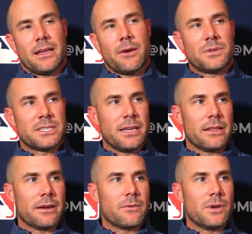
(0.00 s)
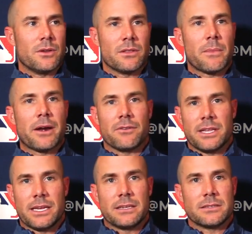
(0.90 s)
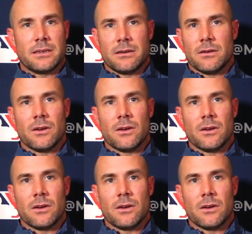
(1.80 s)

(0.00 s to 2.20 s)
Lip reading: would say the minor leagues and